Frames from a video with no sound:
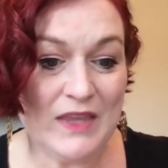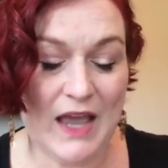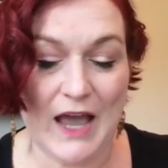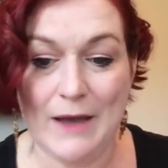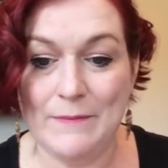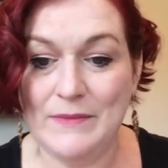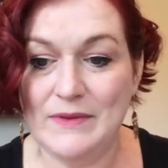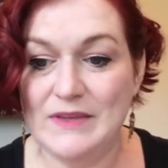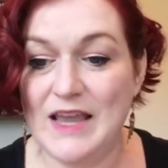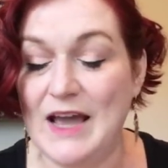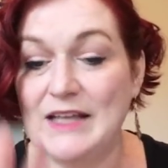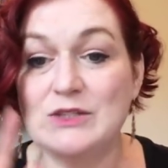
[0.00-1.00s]
Um,
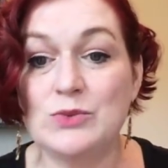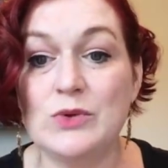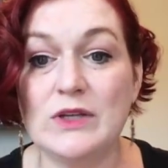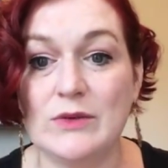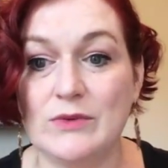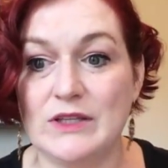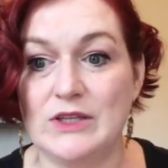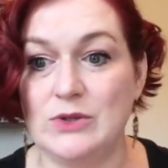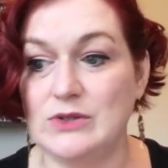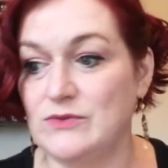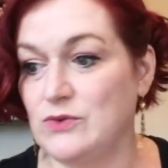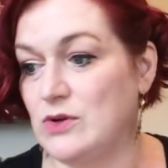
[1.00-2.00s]
yeah, it's really, really
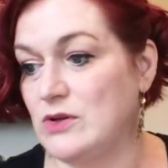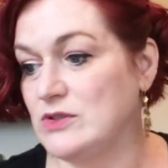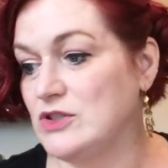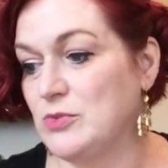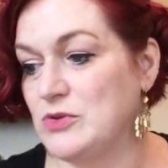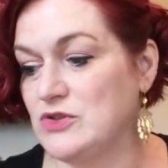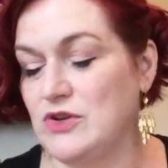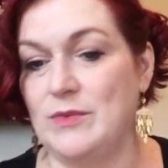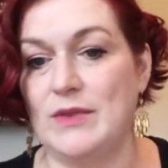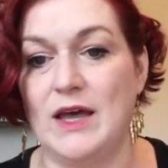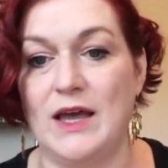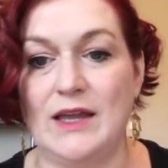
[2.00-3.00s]
useful, super
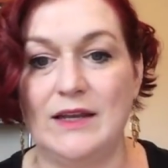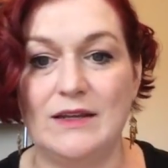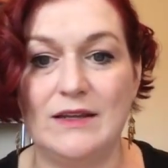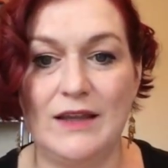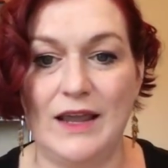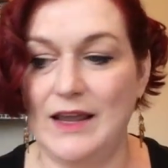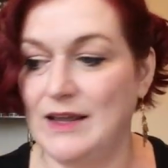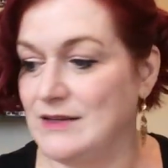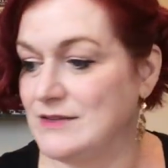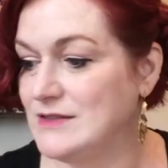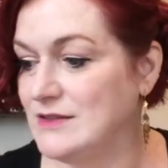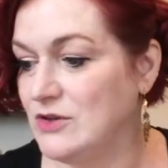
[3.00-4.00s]
streamlined,
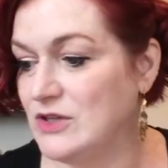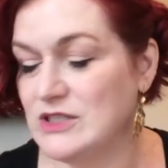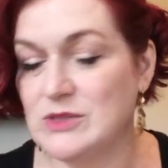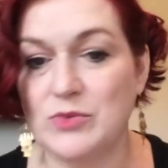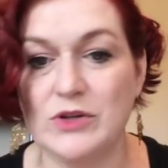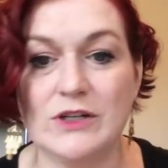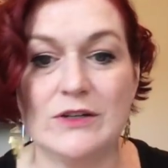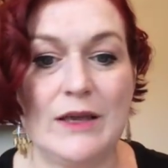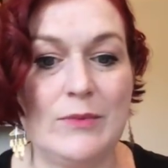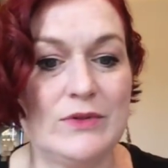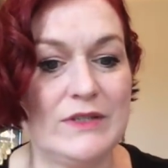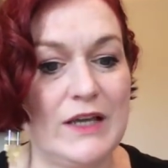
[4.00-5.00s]
and you can just print your
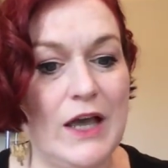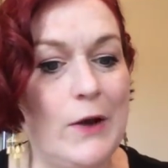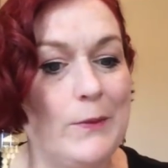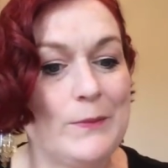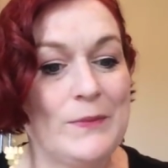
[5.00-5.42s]
labels and go.